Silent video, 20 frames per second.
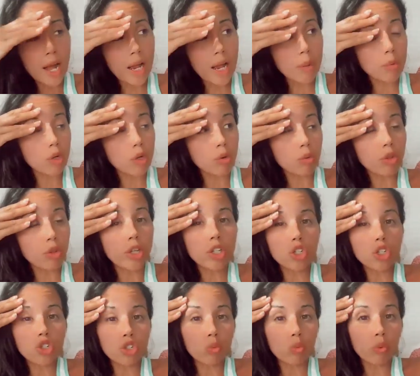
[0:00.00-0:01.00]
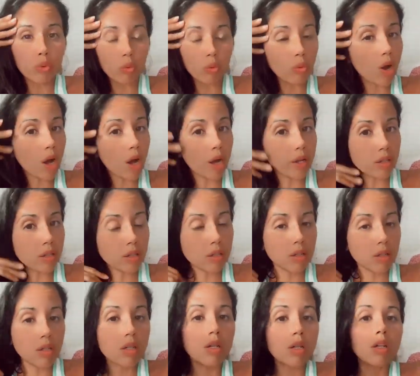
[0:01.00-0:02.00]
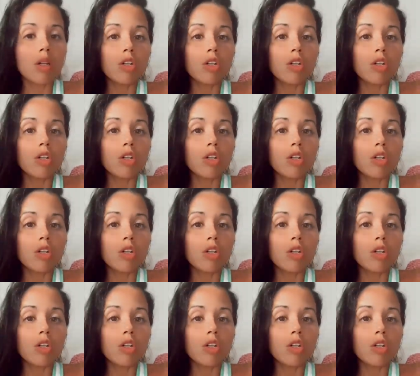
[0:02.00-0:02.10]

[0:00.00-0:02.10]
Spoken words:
I'm in a relationship with Ron,